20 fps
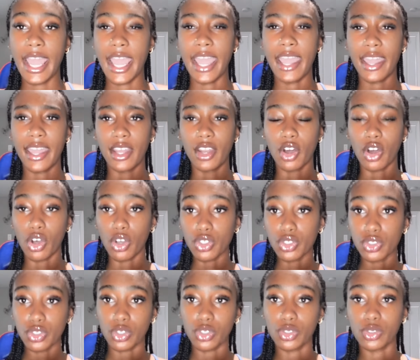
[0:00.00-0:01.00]
And
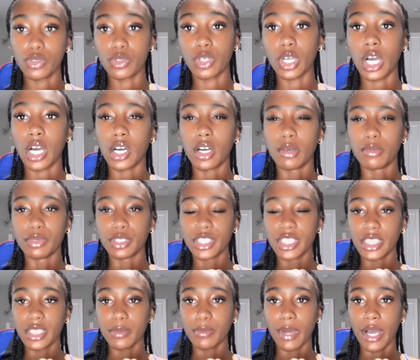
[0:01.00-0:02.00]
also um,
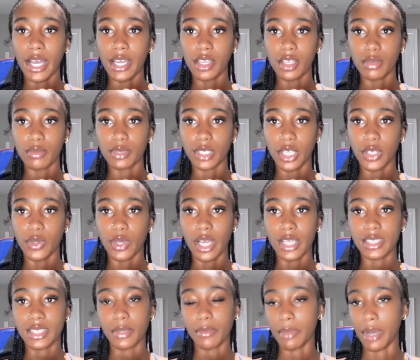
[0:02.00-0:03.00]
cheap items that you guys
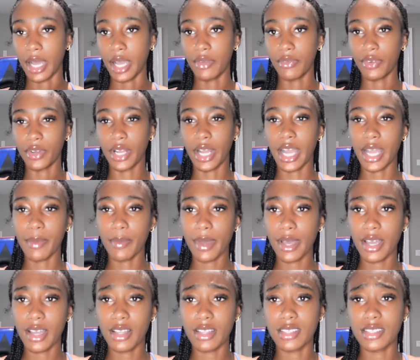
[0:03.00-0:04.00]
can buy for your
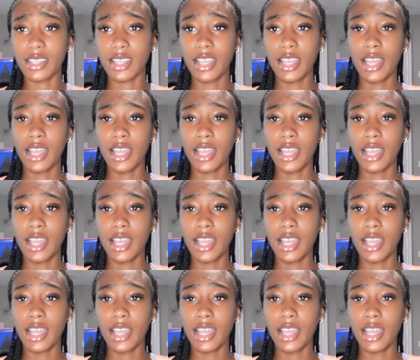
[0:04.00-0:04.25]
iPads